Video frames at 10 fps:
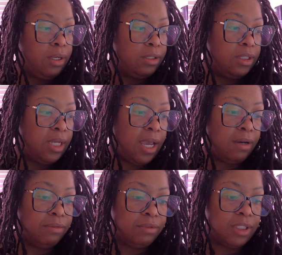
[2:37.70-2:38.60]

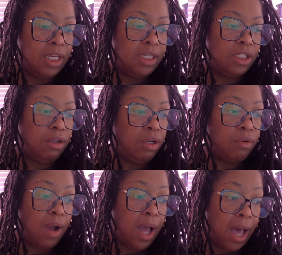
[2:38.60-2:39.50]
Now, getting into a
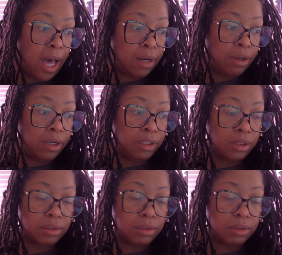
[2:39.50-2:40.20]
little hotter,